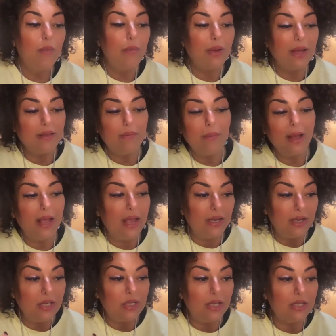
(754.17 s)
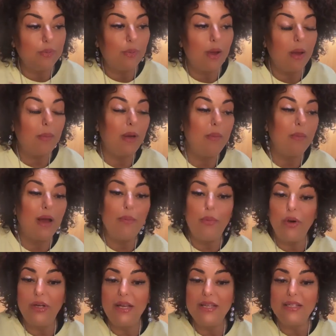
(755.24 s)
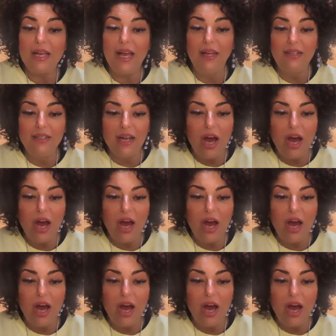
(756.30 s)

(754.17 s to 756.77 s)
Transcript: but my energy is probably, my body is saying,